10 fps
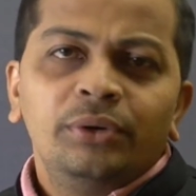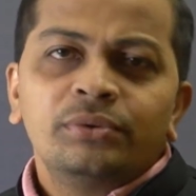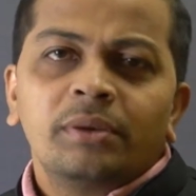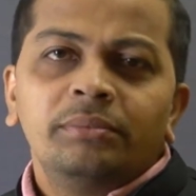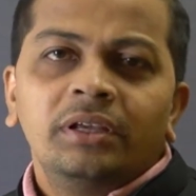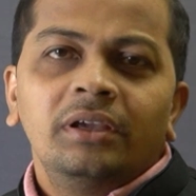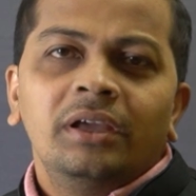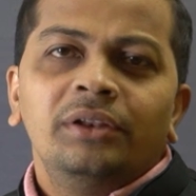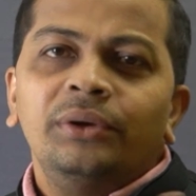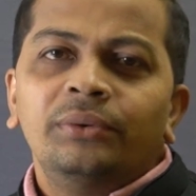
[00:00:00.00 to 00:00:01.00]
you something,
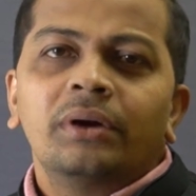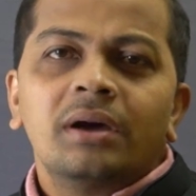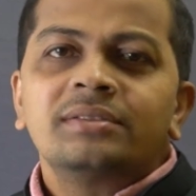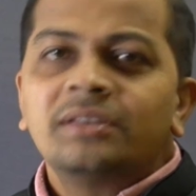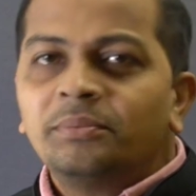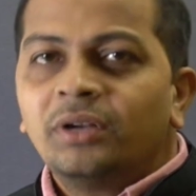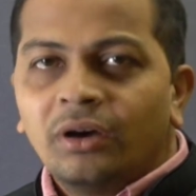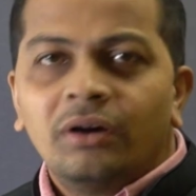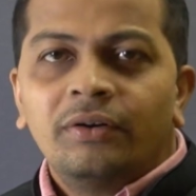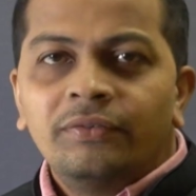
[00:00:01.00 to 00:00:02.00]
a new concept
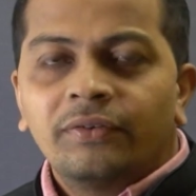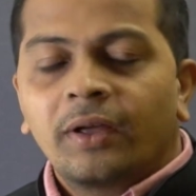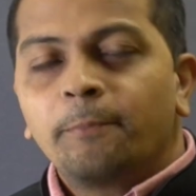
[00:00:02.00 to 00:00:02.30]
of